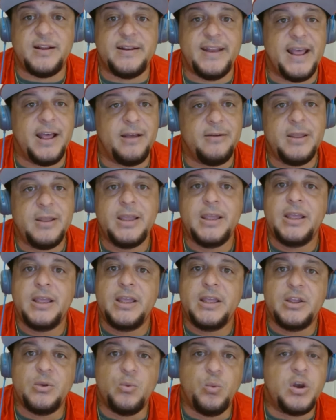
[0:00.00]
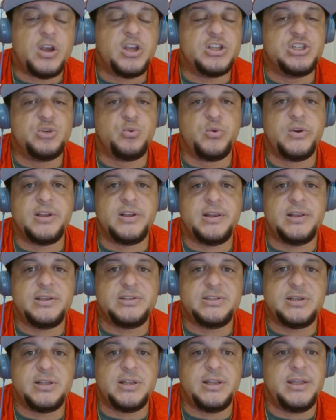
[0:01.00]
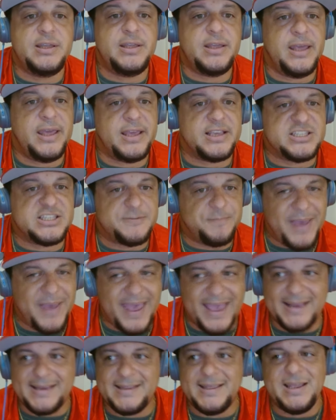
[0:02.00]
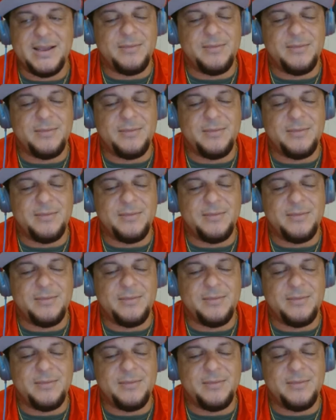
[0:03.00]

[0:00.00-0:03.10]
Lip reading: Now, what could you realistically expect?